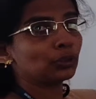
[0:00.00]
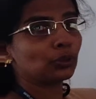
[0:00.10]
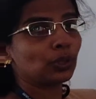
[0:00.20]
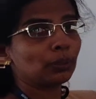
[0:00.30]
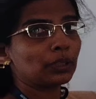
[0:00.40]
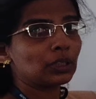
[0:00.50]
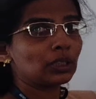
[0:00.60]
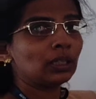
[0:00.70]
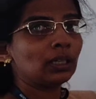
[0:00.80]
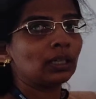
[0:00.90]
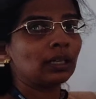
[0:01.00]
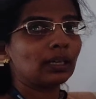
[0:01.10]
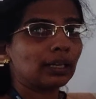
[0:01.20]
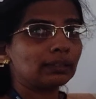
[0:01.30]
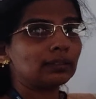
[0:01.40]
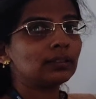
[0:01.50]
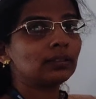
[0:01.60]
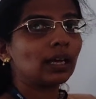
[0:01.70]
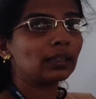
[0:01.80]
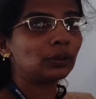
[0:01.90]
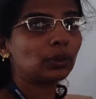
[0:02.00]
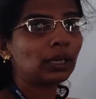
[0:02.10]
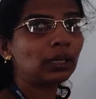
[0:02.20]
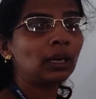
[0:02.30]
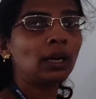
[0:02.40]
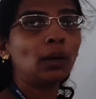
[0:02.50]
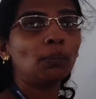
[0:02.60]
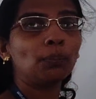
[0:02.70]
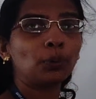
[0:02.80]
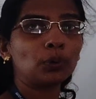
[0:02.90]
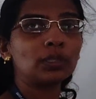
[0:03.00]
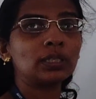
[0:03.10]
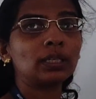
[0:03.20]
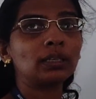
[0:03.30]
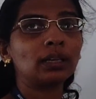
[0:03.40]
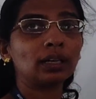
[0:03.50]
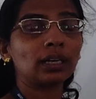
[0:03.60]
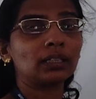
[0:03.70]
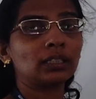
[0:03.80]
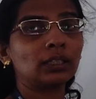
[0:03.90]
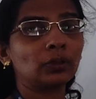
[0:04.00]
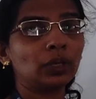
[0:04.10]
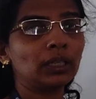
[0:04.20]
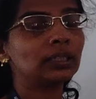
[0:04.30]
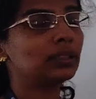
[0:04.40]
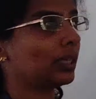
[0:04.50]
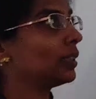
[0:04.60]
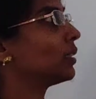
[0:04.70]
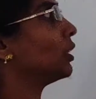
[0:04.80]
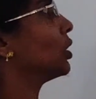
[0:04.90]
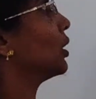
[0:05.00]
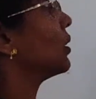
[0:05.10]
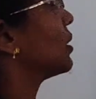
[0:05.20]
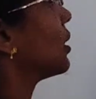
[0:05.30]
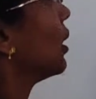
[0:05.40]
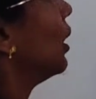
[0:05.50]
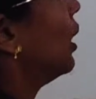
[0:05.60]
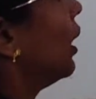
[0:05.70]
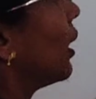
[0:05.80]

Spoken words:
Turing machine like this, and you can proceed writing your transitions.